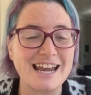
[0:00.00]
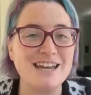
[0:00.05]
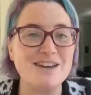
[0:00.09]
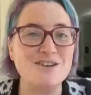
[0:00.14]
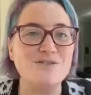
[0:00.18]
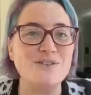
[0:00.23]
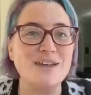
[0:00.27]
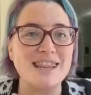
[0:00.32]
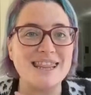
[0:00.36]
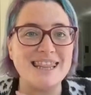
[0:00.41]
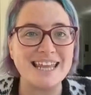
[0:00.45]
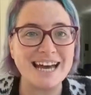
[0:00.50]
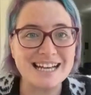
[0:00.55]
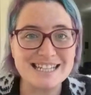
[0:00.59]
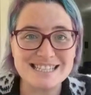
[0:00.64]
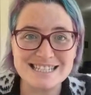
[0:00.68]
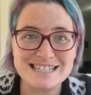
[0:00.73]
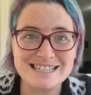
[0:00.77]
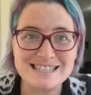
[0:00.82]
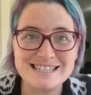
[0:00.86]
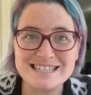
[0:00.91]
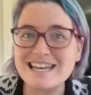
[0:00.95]
If that
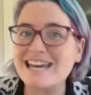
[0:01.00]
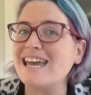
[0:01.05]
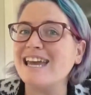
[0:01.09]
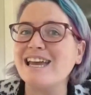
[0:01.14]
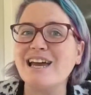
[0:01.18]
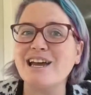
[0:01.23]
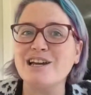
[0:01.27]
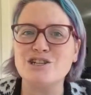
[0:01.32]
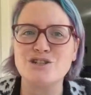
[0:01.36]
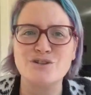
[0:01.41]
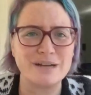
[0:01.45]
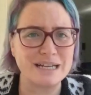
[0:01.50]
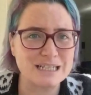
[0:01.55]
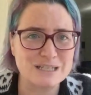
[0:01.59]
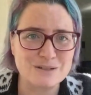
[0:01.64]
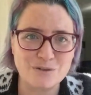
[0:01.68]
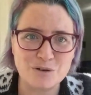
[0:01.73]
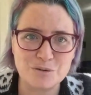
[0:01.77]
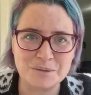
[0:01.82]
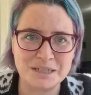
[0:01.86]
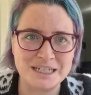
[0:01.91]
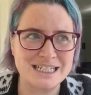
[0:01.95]
sounds like a
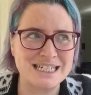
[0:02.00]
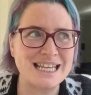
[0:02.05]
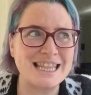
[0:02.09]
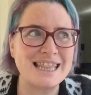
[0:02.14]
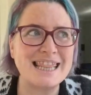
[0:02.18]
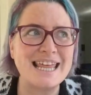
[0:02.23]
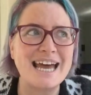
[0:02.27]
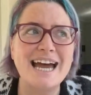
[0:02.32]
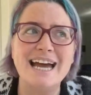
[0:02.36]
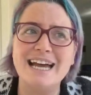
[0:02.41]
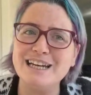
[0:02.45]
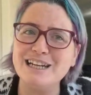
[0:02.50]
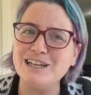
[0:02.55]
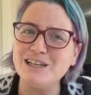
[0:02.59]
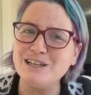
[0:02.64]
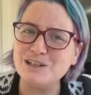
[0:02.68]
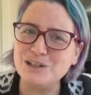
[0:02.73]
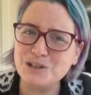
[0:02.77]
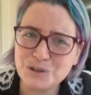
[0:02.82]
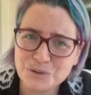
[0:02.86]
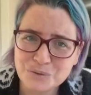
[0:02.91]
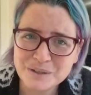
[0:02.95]
transformation that
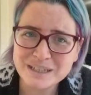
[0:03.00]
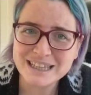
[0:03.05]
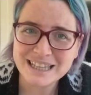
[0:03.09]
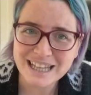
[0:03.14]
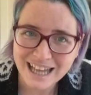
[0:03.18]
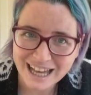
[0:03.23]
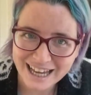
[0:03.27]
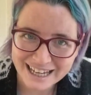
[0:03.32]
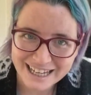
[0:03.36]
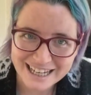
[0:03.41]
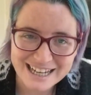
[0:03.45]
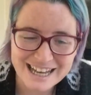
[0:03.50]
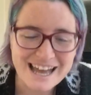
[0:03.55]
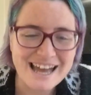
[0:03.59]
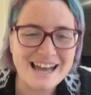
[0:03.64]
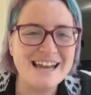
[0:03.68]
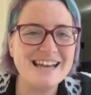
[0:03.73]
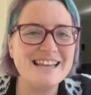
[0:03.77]
you would like,